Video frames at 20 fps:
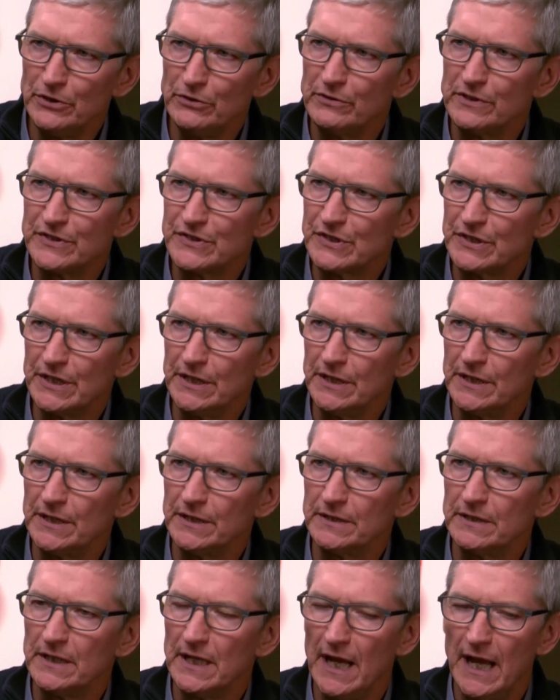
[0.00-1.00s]
units
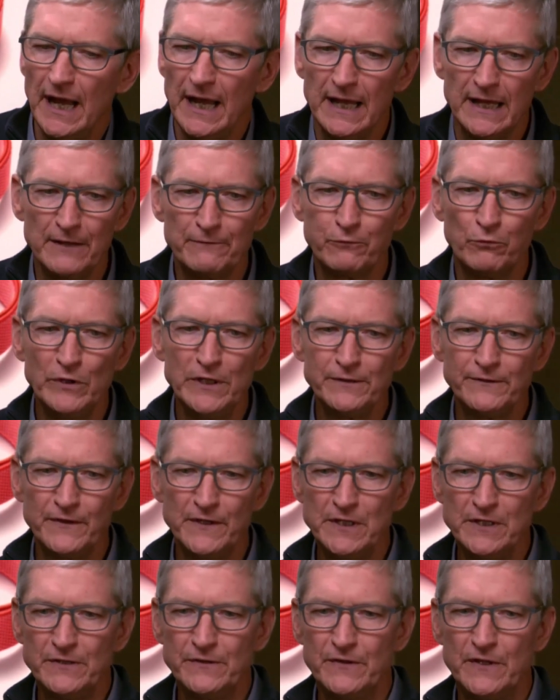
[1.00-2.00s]
again. If we
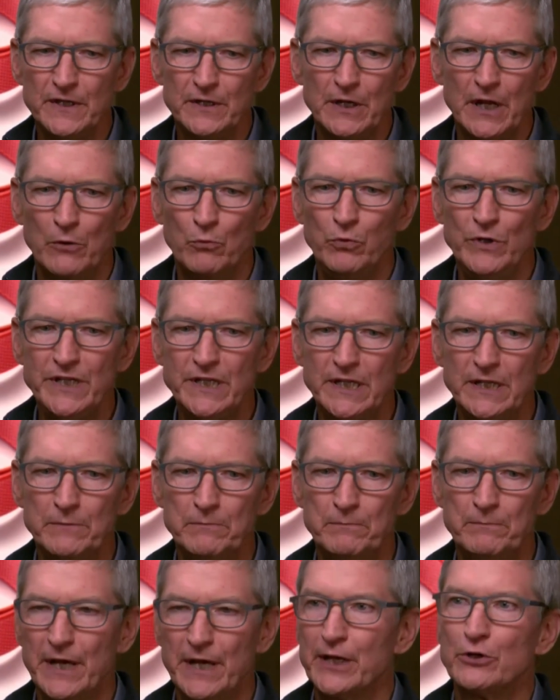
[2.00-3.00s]
think that we
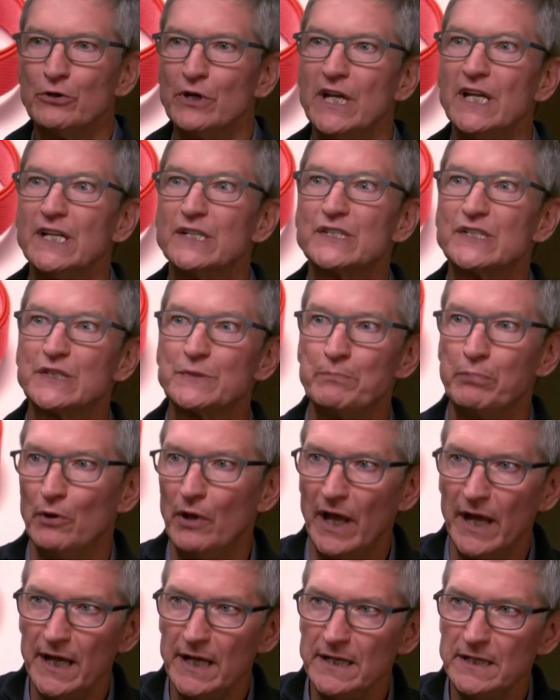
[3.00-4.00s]
can better
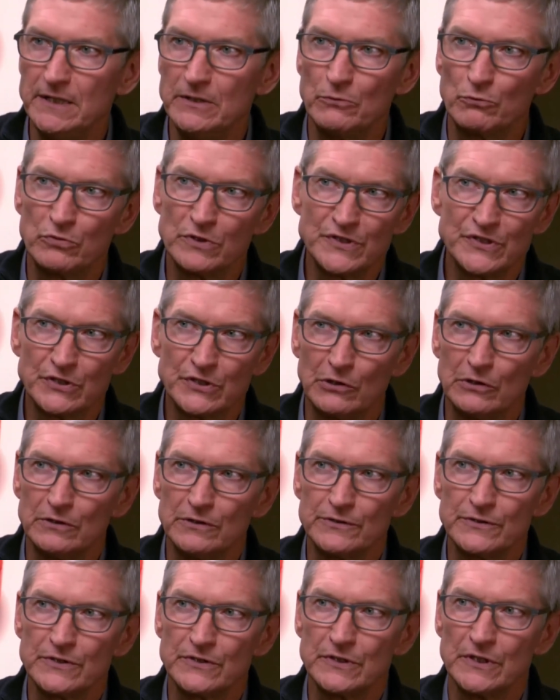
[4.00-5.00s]
explain
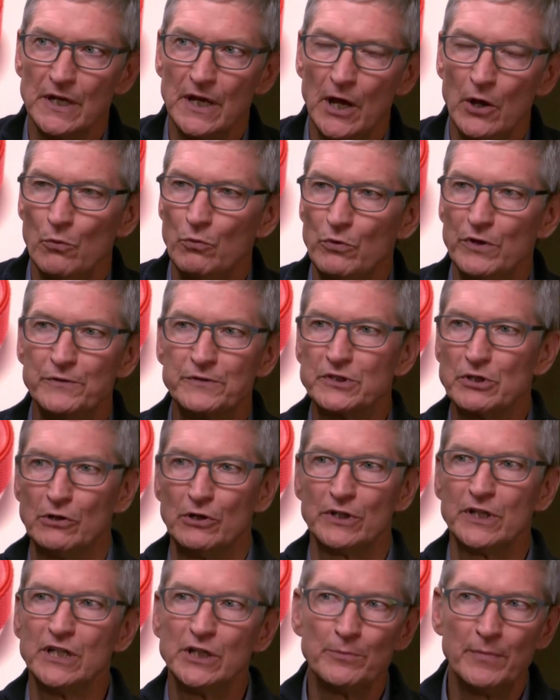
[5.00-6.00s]
results with
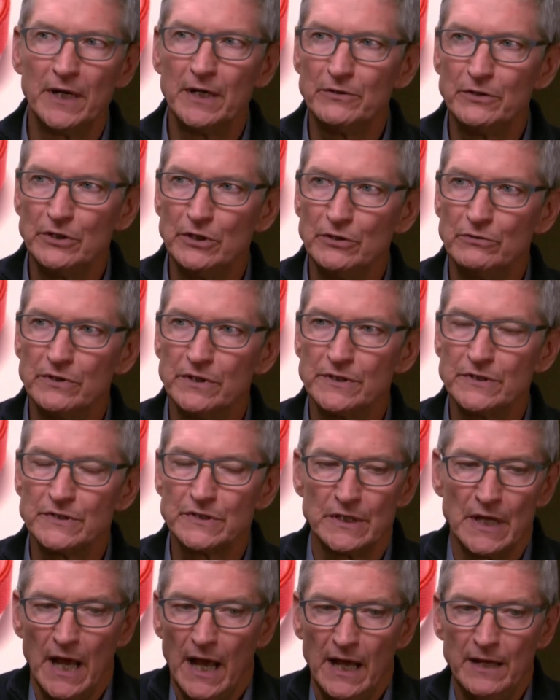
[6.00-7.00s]
talking about
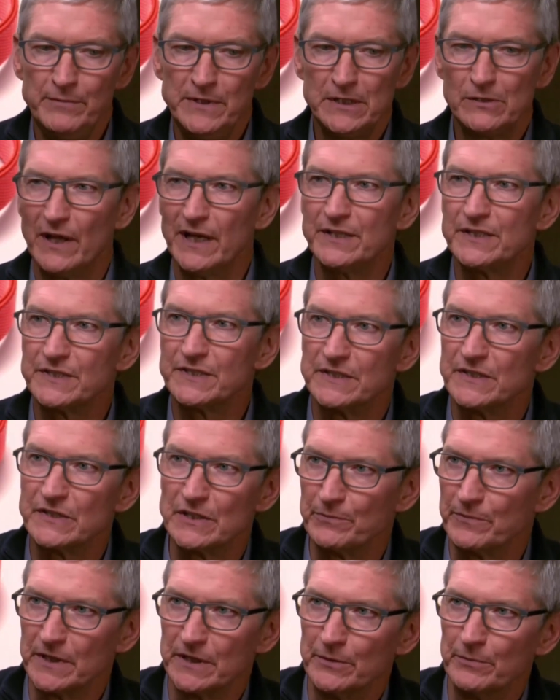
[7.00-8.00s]
units, I'd be glad to say
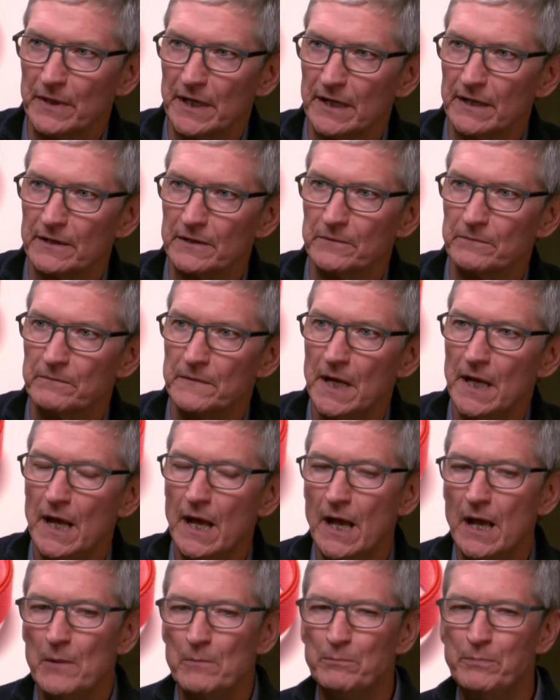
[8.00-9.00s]
something about them.
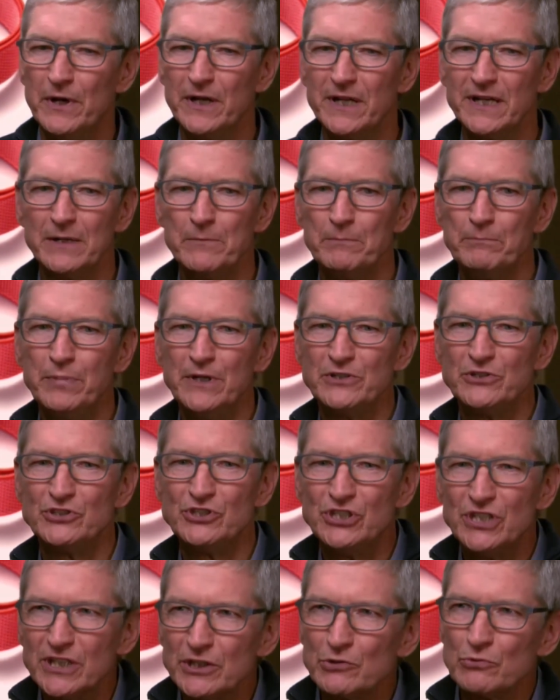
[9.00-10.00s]
But
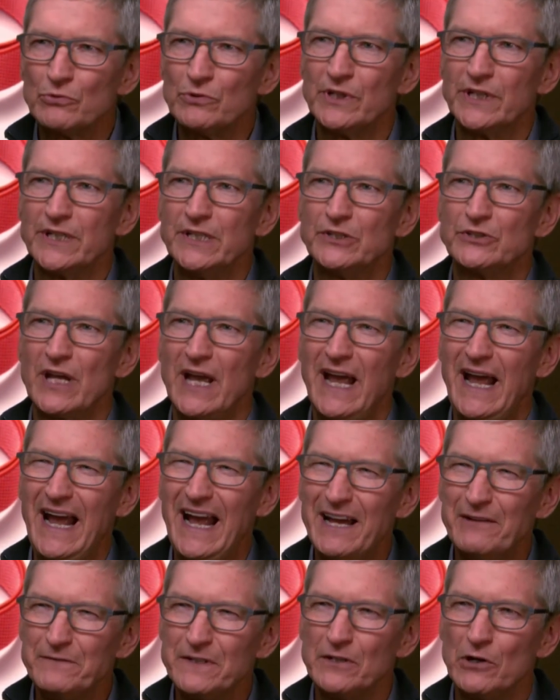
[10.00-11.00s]
generally, to
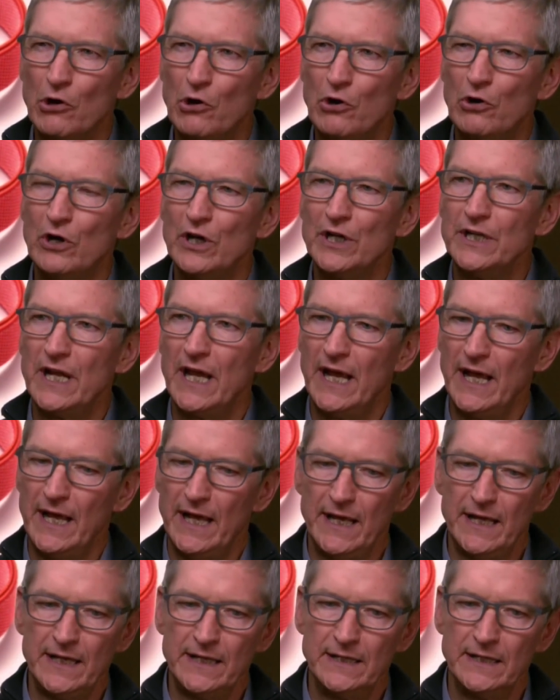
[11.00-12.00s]
have it on
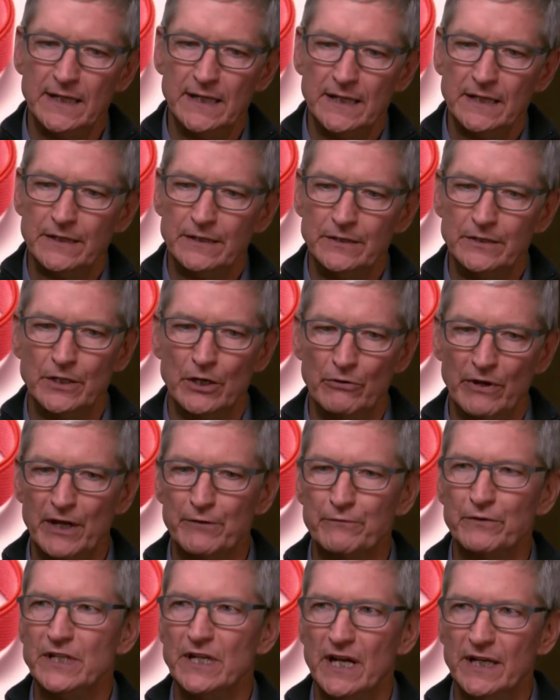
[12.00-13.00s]
a
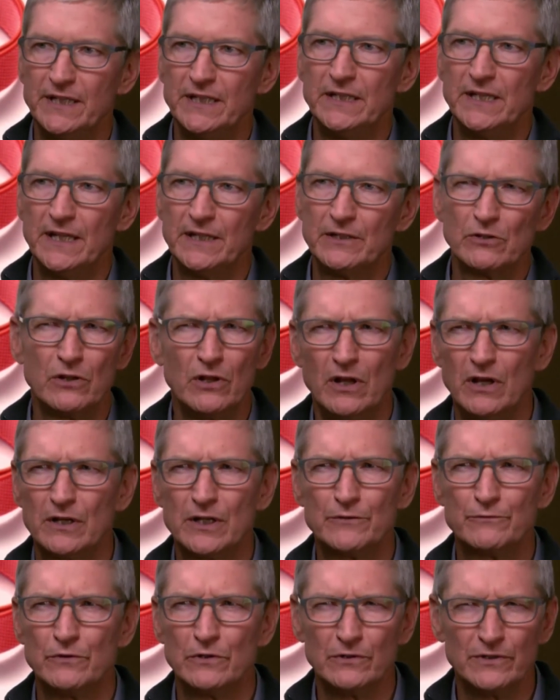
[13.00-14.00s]
every 90-day
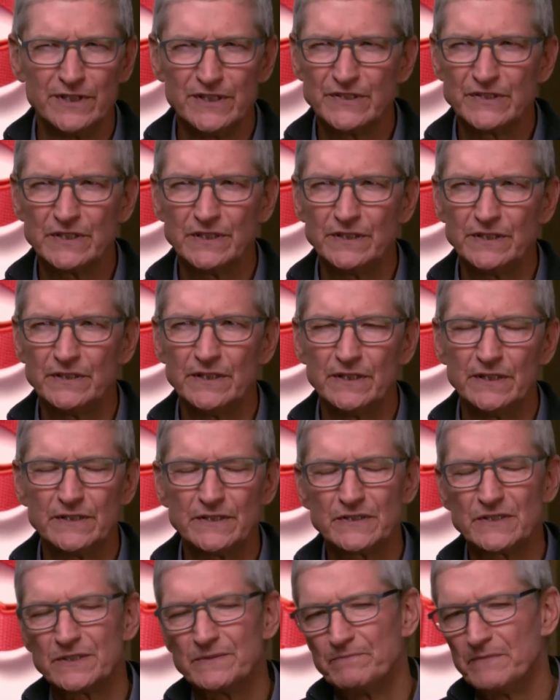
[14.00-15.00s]
clock of releasing
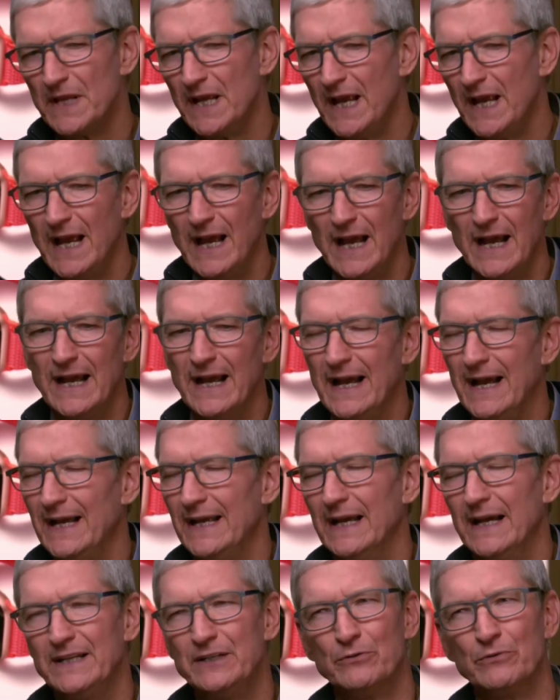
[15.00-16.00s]
this,
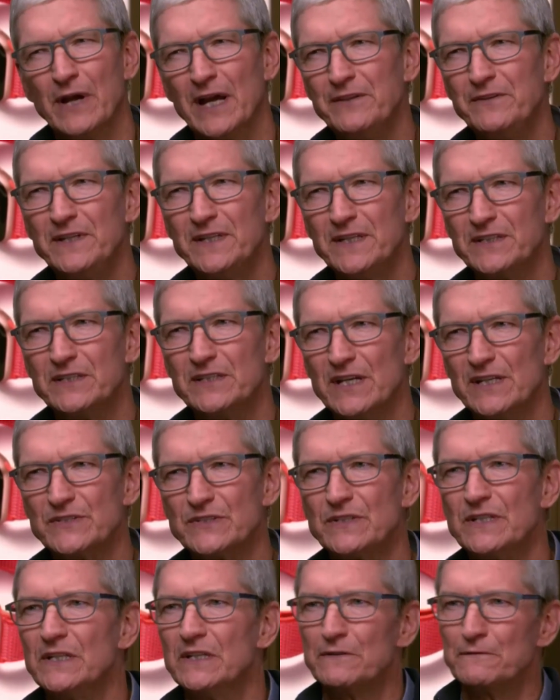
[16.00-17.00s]
I think it
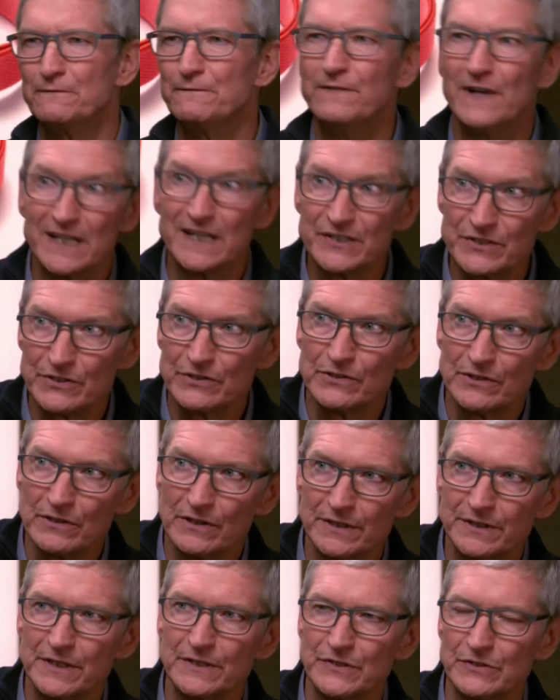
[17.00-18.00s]
does the investor
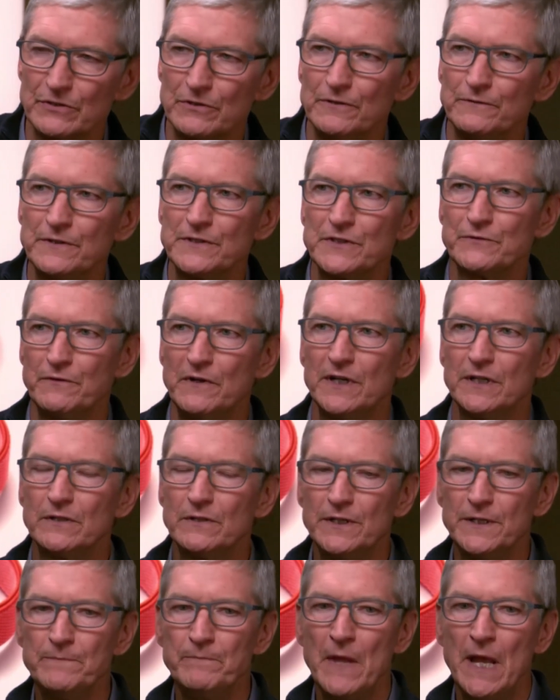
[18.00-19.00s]
a disservice,
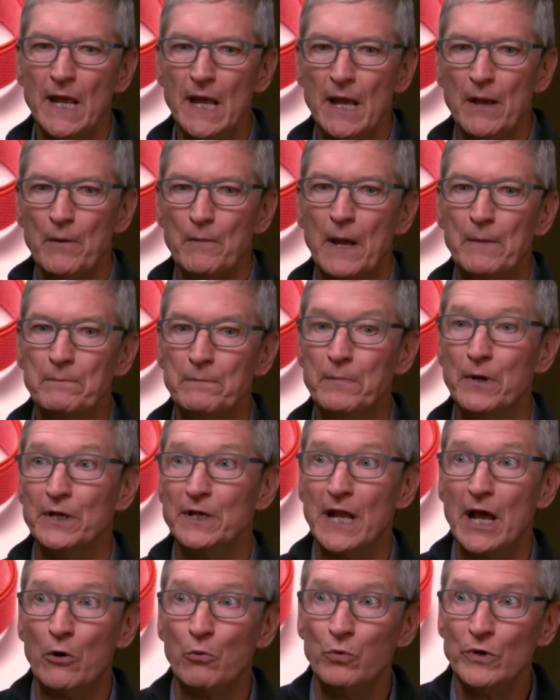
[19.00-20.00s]
frankly. But
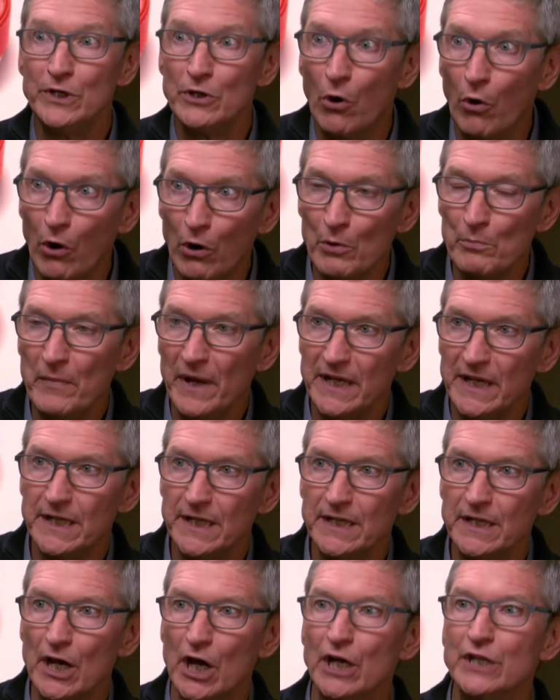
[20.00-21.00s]
now we are
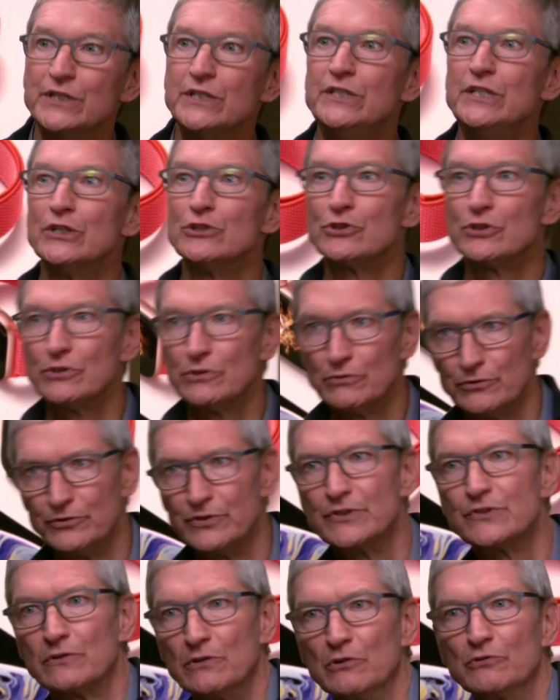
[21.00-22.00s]
making additional
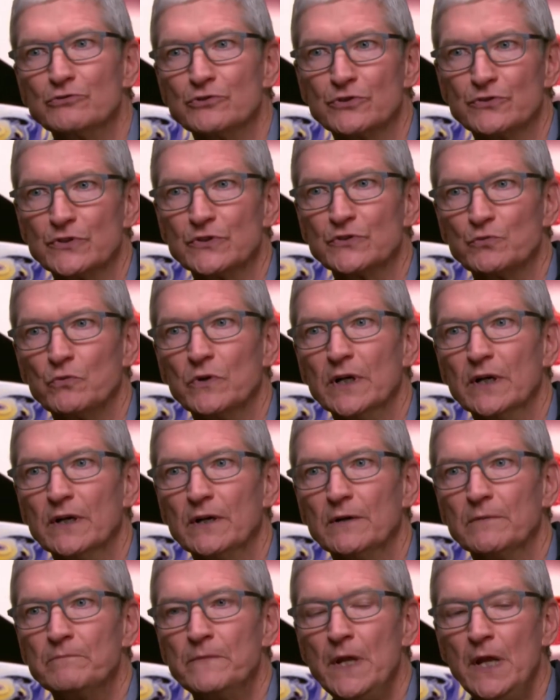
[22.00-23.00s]
disclosures as
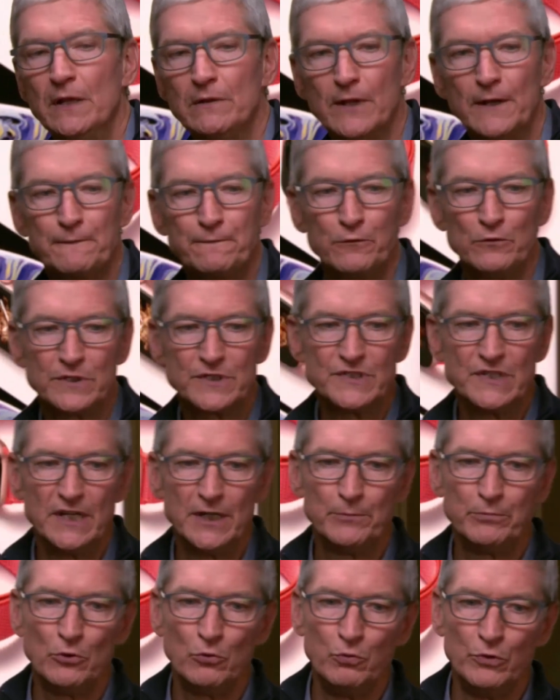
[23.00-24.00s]
well. Like, for
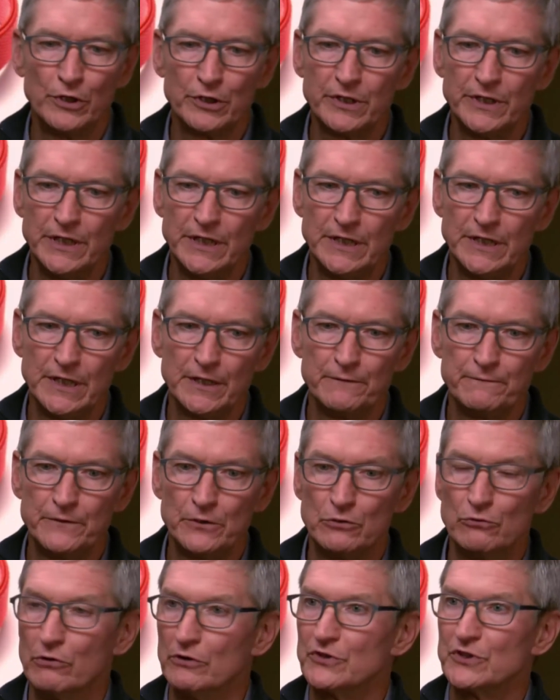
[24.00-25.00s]
example, we're going to give
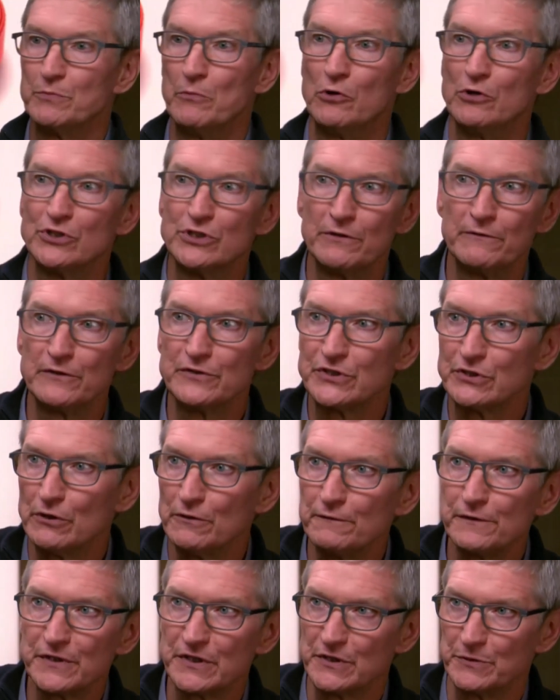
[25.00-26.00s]
the gross margin of our
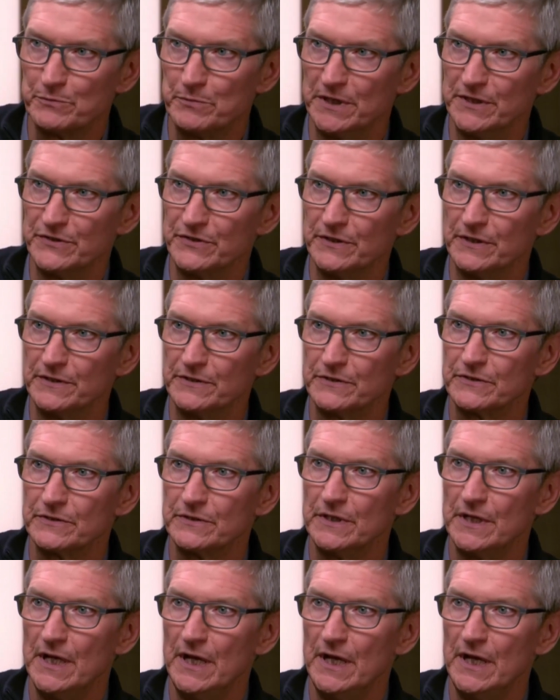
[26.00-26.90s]
services business.